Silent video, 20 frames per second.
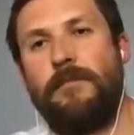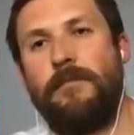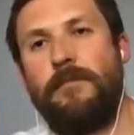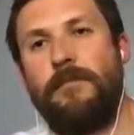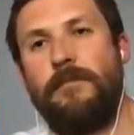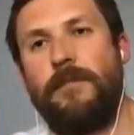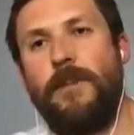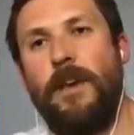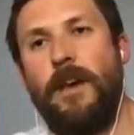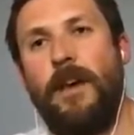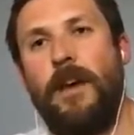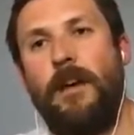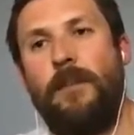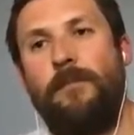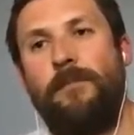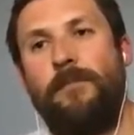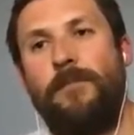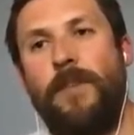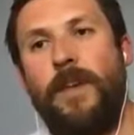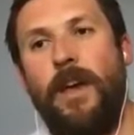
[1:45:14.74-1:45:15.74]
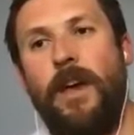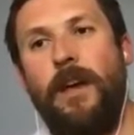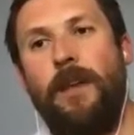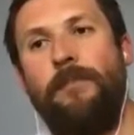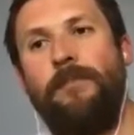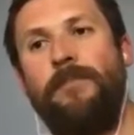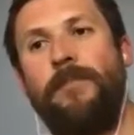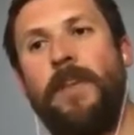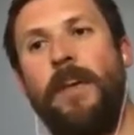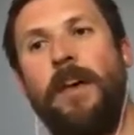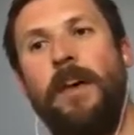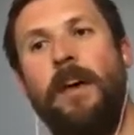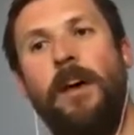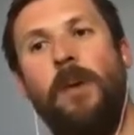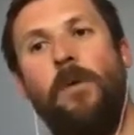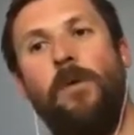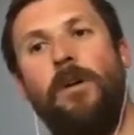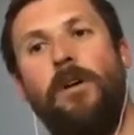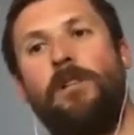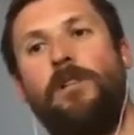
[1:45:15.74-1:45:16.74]
Yeah.
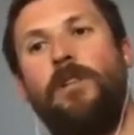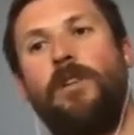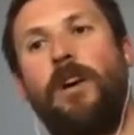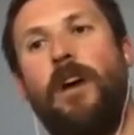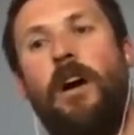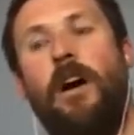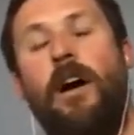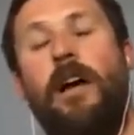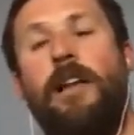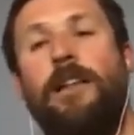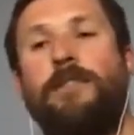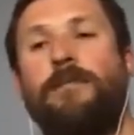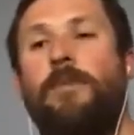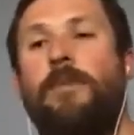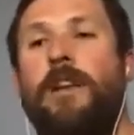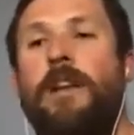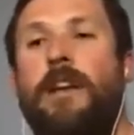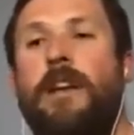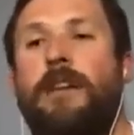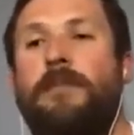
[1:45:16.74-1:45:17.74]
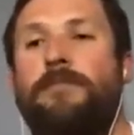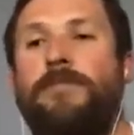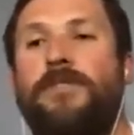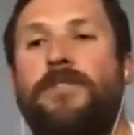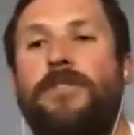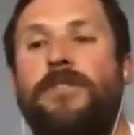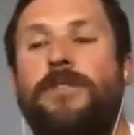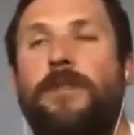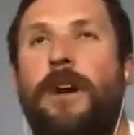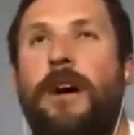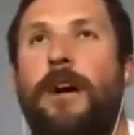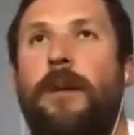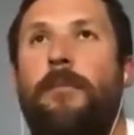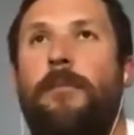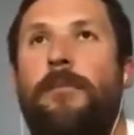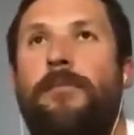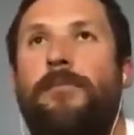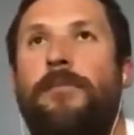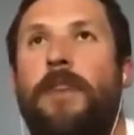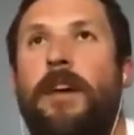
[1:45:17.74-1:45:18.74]
Well, look, when it comes
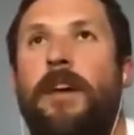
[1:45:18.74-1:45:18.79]
to,